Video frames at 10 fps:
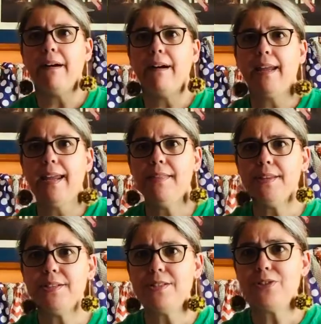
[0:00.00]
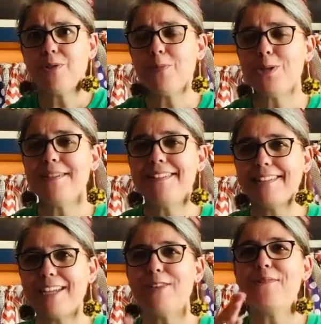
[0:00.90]
in the description to
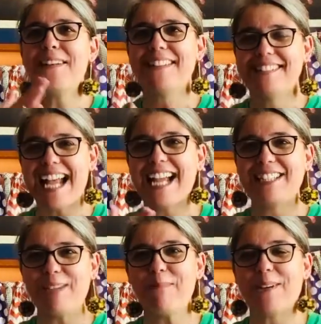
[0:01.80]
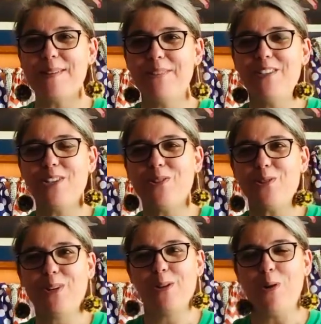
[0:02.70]
let you know exactly where in the video you
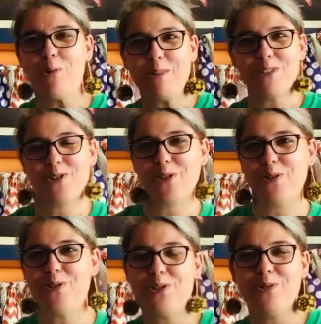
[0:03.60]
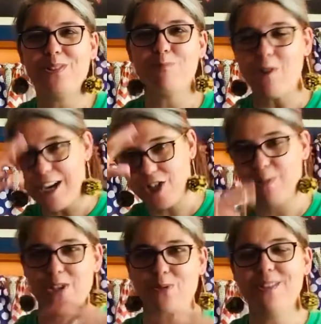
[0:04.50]
can always turn to watch me
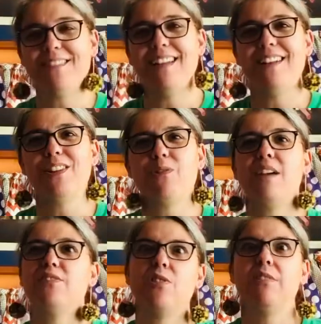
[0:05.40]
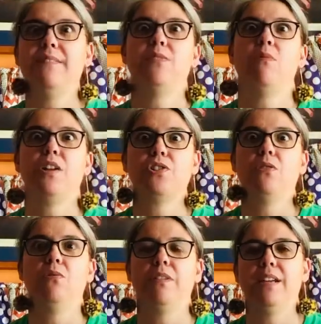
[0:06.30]
do the sign of the cross, so you don't have to watch the
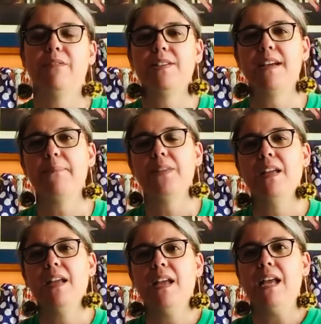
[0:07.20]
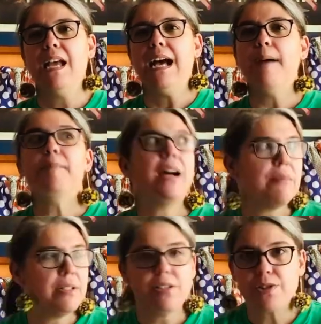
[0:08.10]
whole thing every time. I'm not
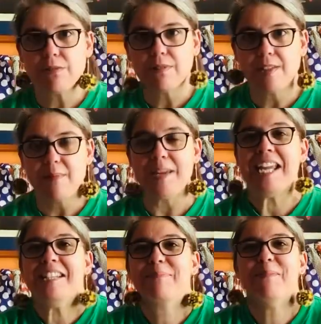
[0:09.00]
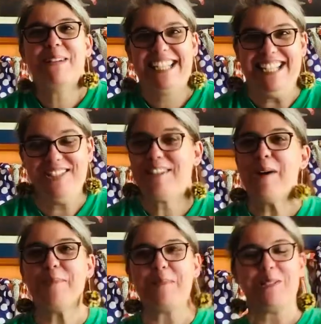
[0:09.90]
really sure what that means, but my kids are
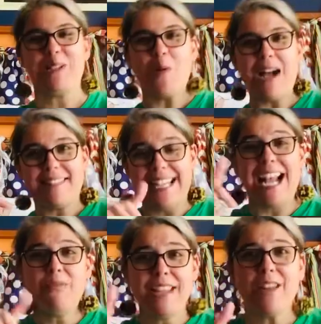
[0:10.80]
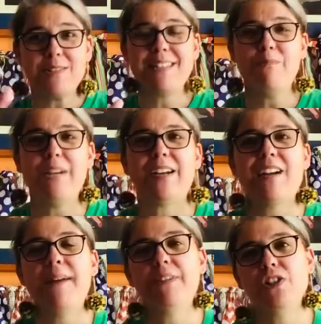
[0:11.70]
helping me. So down there somewhere,
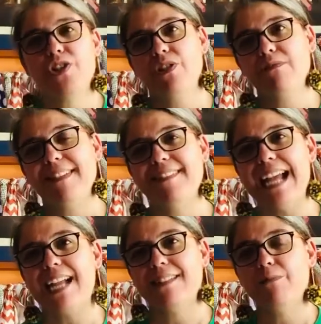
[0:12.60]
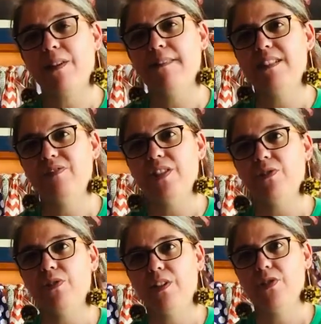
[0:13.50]
I'm gonna show you exactly where in this video
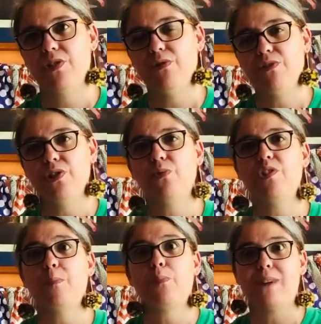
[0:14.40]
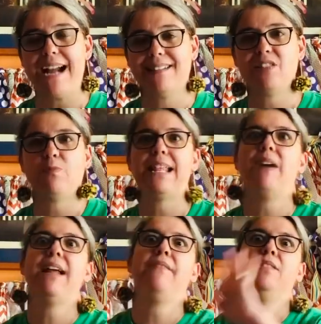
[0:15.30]
you can tune to practice without
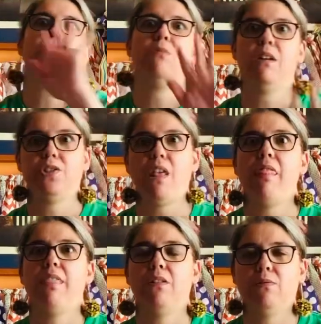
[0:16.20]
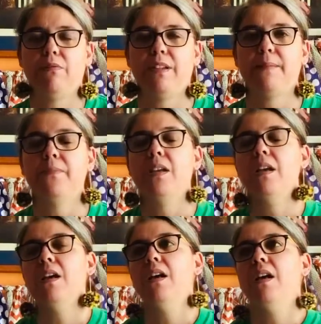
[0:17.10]
having to watch the whole thing.
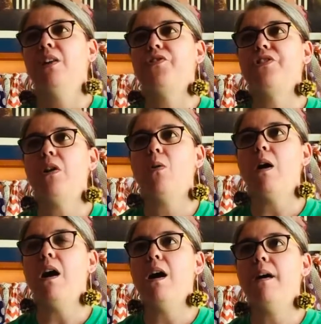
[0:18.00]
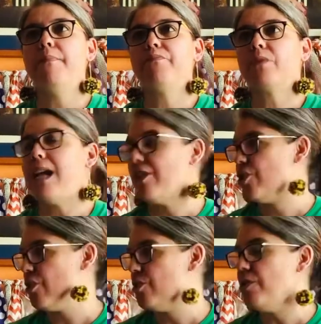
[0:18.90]
So I
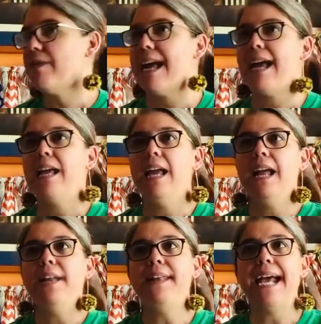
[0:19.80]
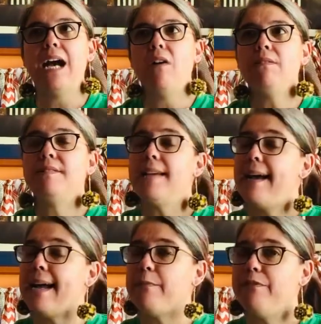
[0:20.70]
showed you that. Now,
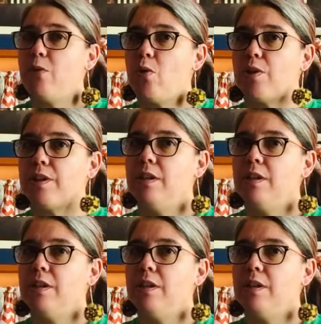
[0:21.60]
time for